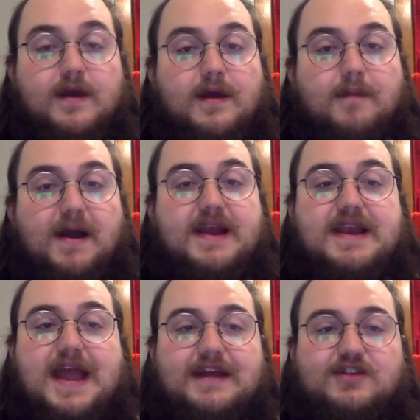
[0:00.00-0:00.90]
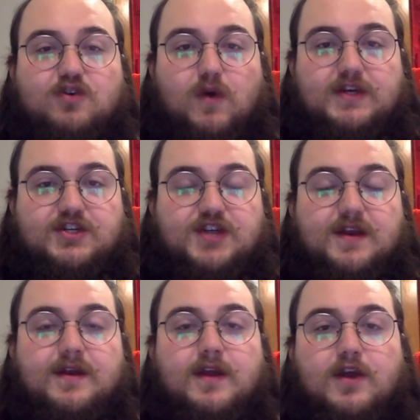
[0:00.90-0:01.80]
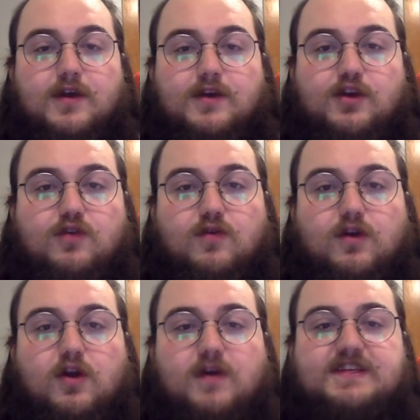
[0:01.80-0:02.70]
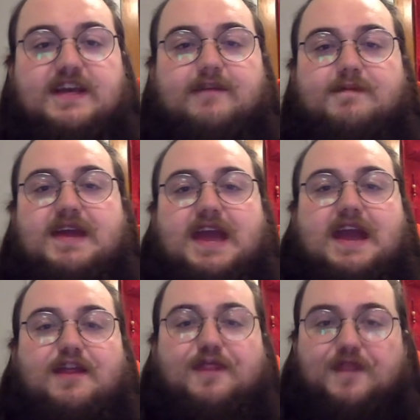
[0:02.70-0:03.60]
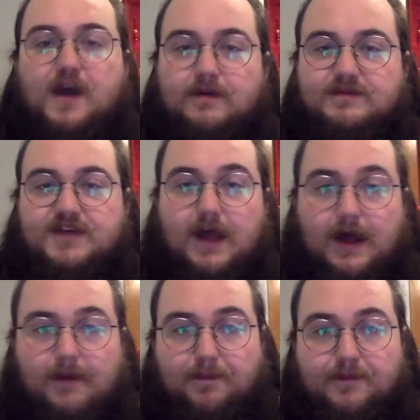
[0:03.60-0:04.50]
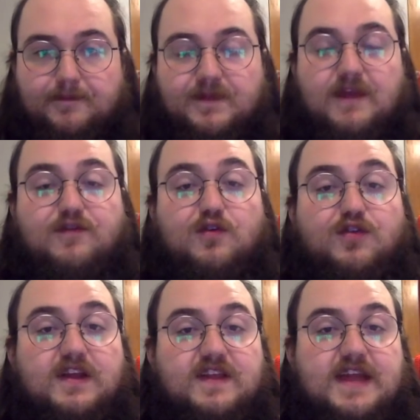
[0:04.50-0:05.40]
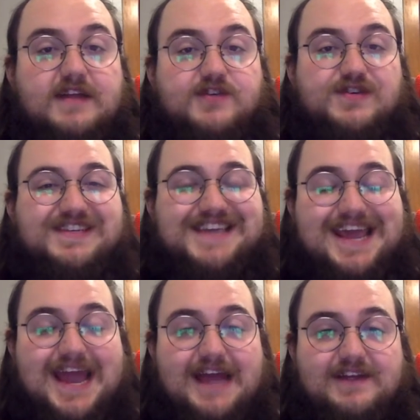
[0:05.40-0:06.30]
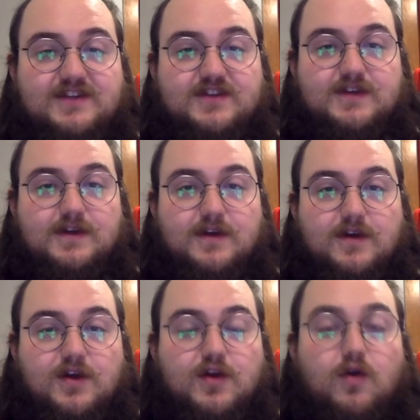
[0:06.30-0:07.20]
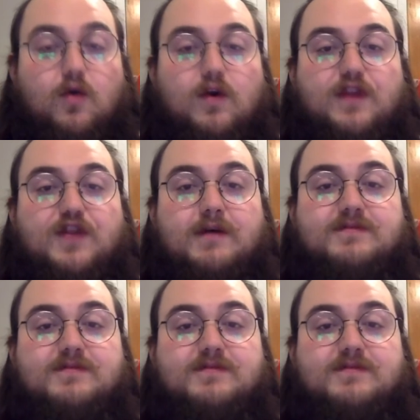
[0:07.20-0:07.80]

My next question. You are going to give me a thumbs up if you think the answer is yes, or a thumbs